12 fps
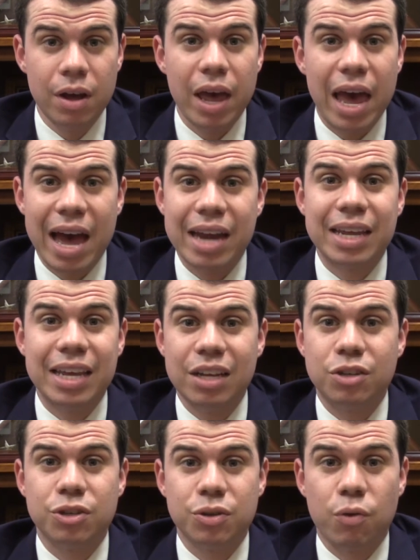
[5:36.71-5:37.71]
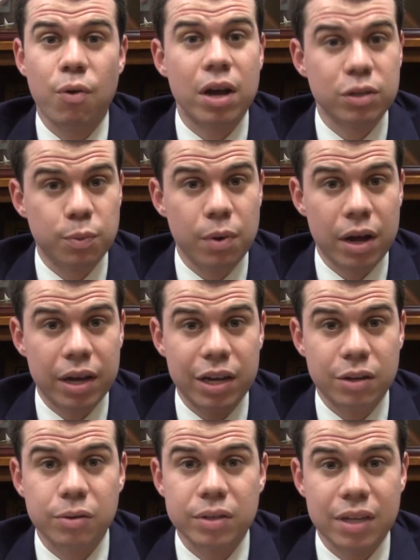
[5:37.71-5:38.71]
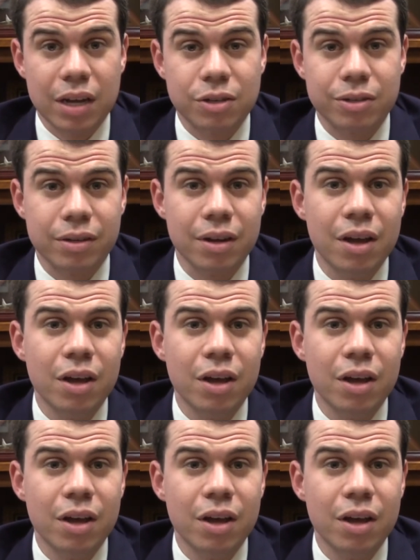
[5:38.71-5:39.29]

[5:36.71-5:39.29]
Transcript: at each crosswalk intersection